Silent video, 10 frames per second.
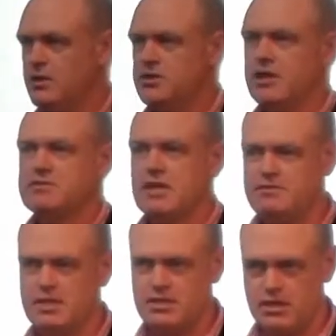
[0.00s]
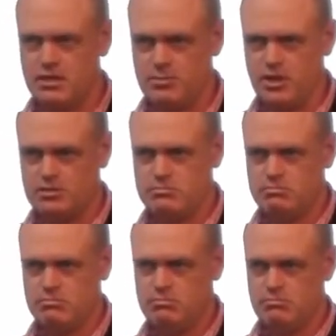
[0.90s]
So you save 60 gigabytes.
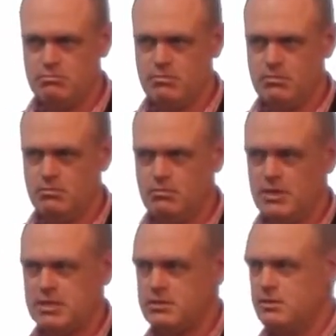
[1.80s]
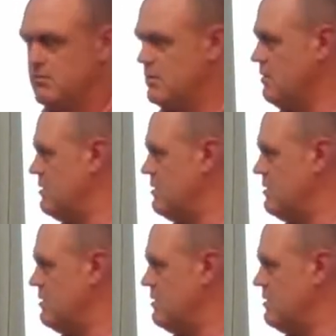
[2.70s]
That's the